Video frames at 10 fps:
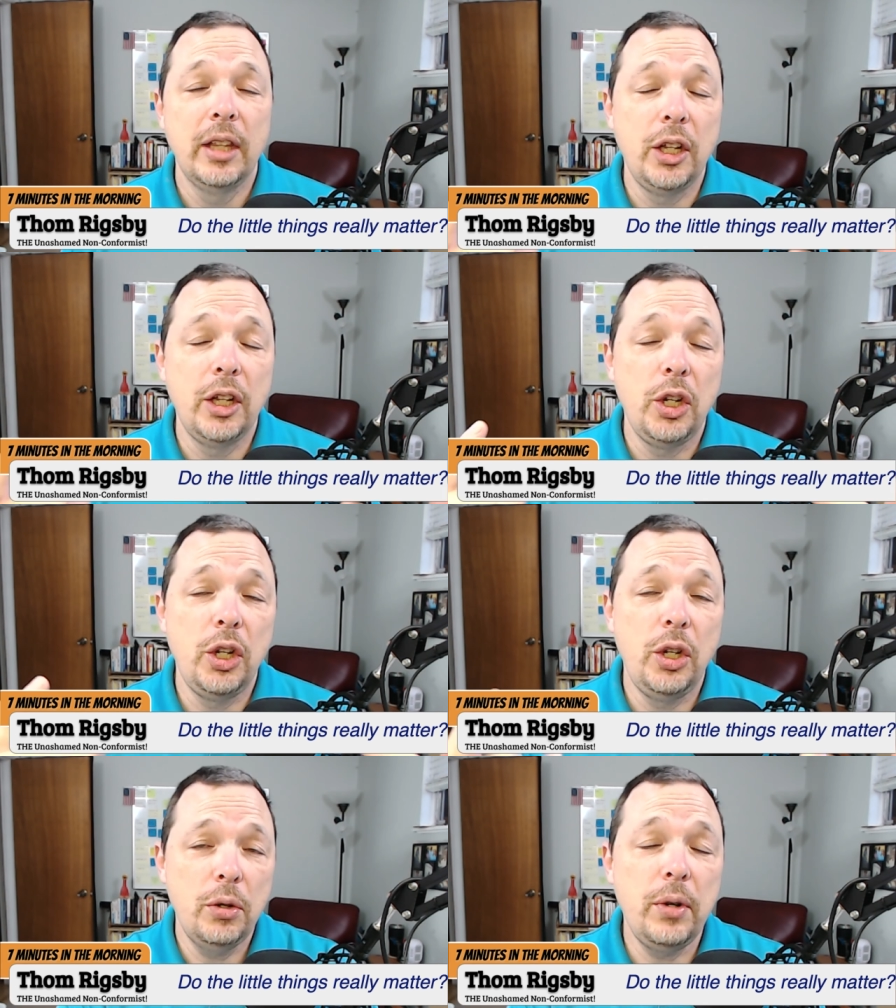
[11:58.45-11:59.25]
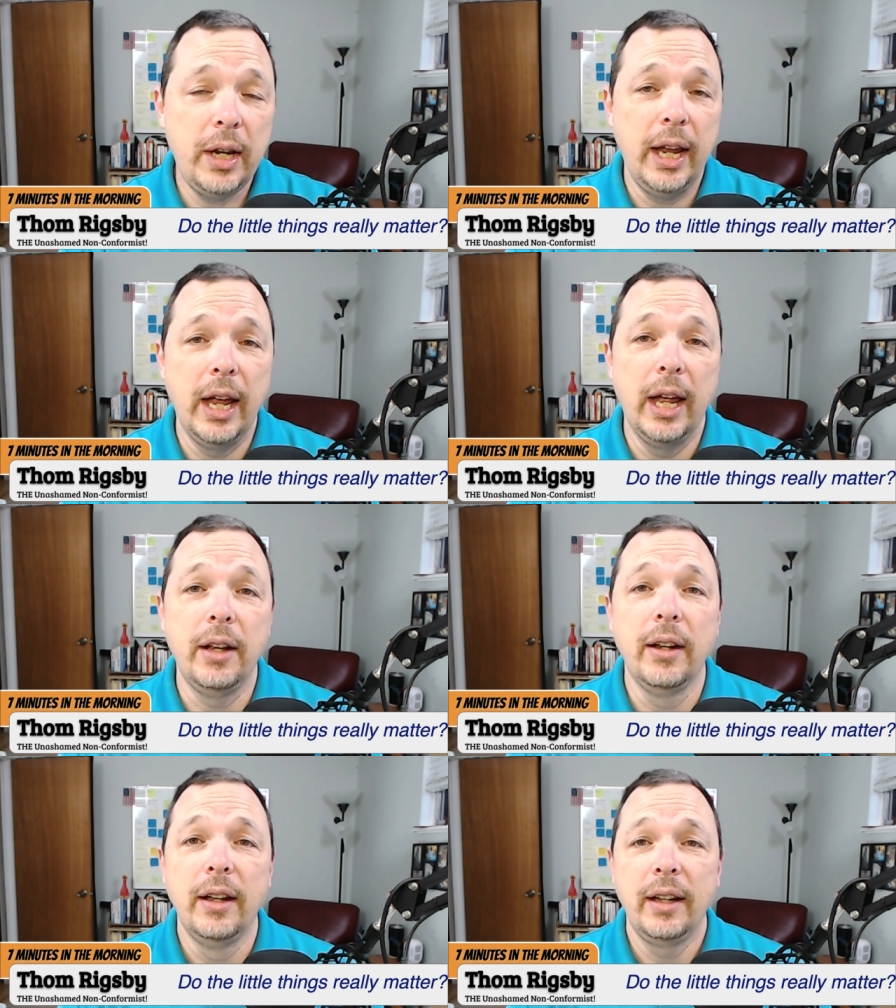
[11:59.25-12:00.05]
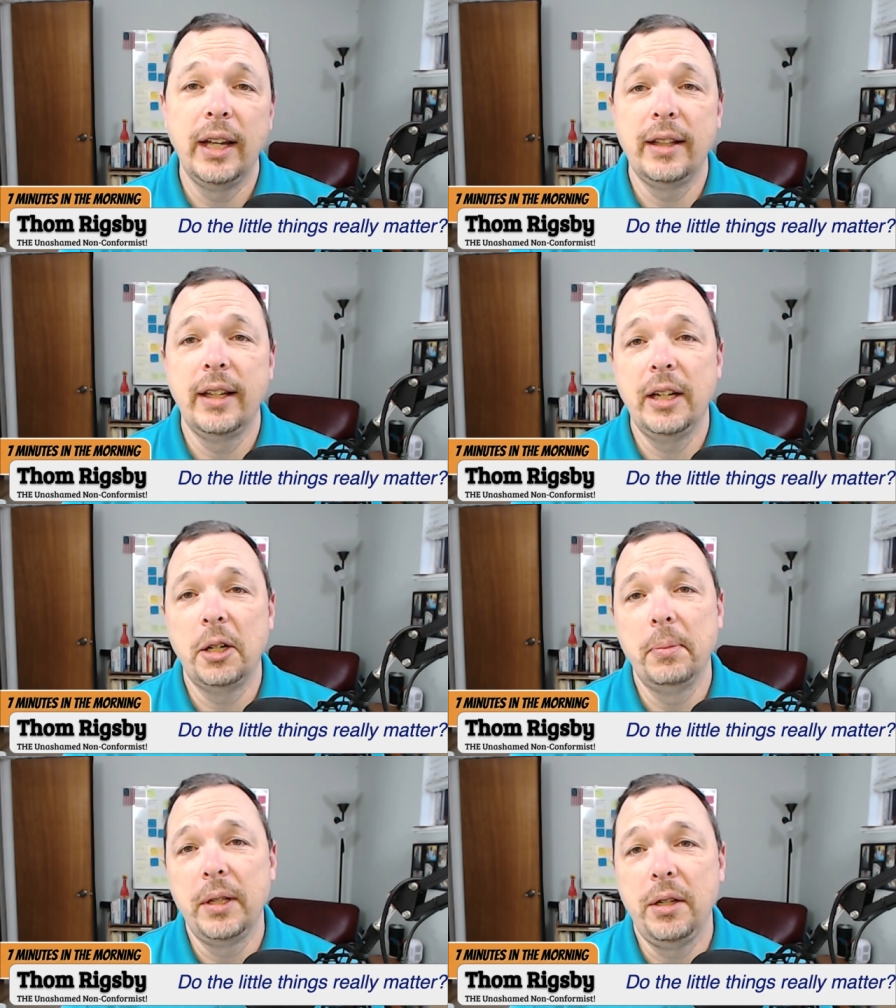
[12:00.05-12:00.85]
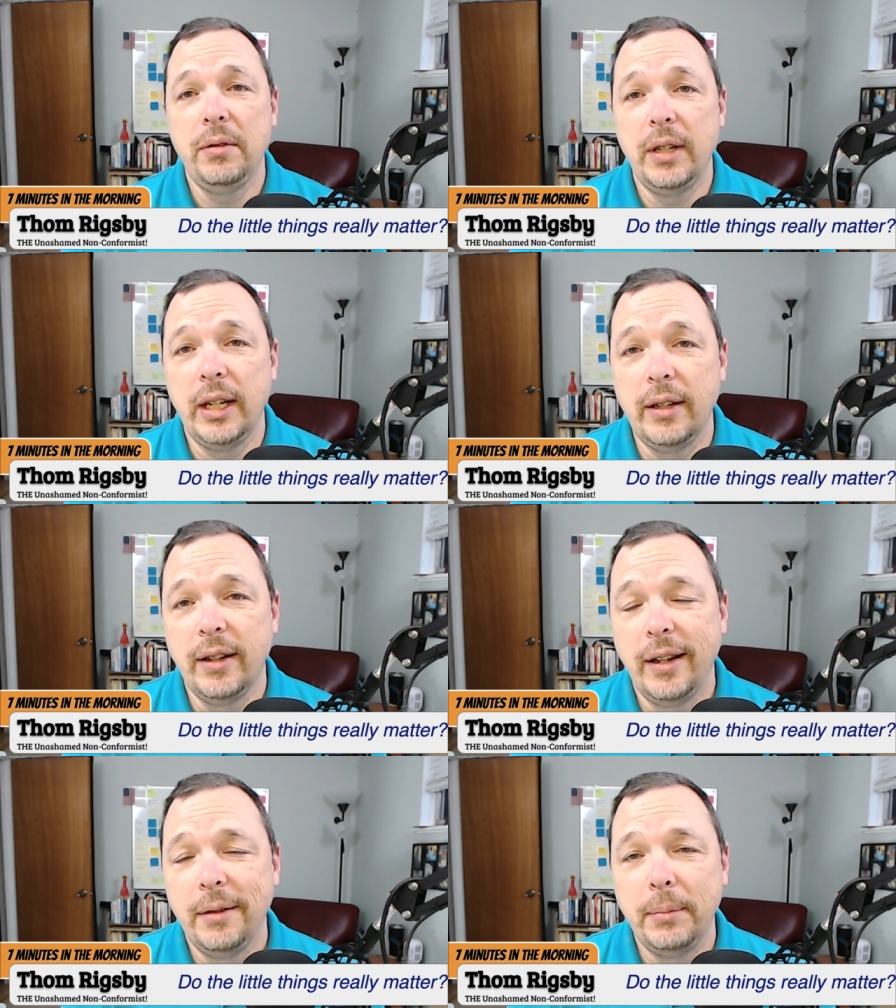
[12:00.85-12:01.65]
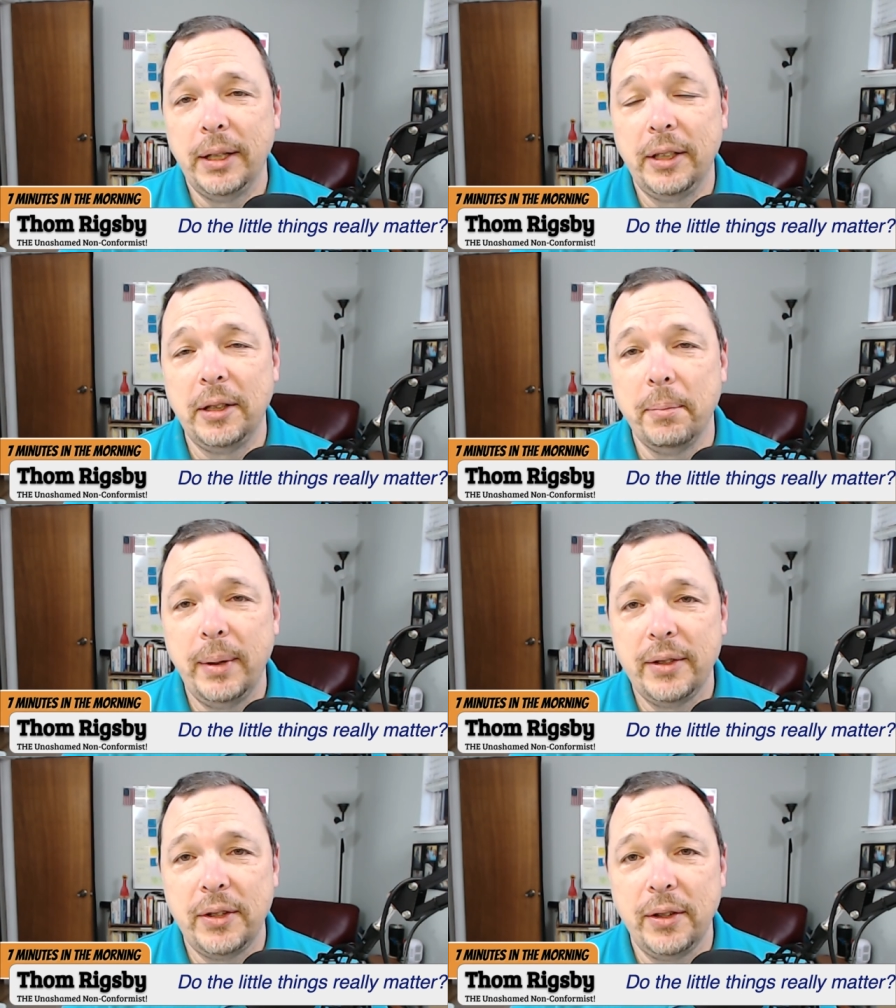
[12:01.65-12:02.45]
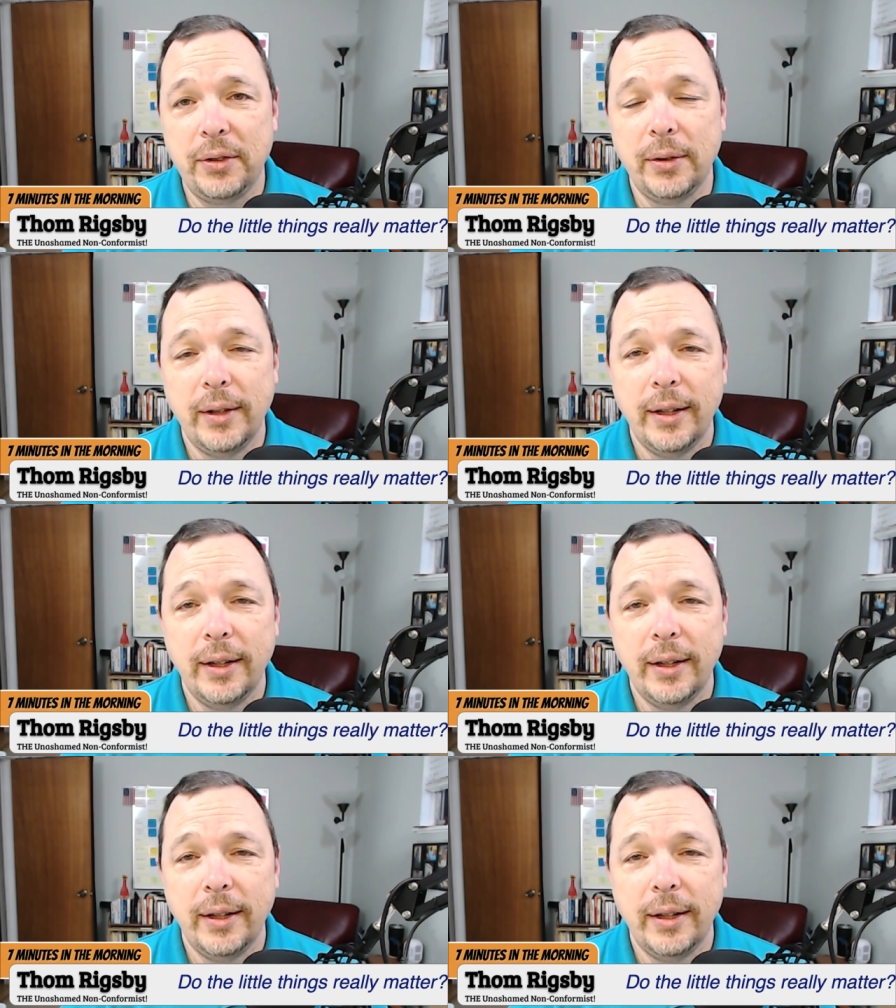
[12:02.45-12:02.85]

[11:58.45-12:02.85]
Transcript: that you can Get the help that you need building the business